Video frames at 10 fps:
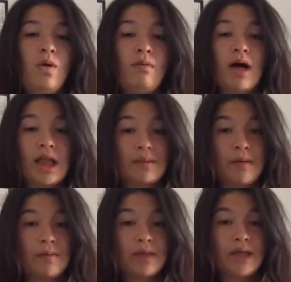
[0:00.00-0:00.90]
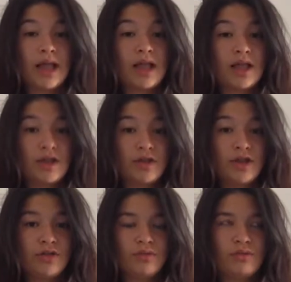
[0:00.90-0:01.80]
I like peppermint. I like
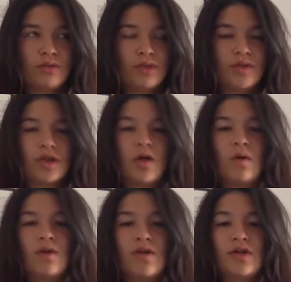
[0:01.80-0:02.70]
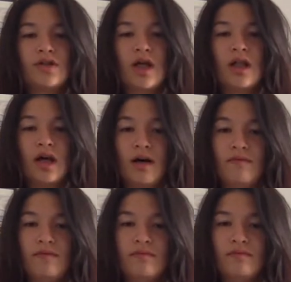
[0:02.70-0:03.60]
licorice. Oh, and there's a
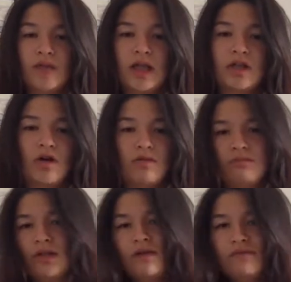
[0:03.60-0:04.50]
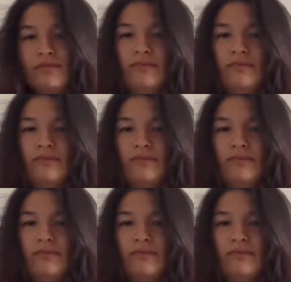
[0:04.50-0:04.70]
love. It's called love,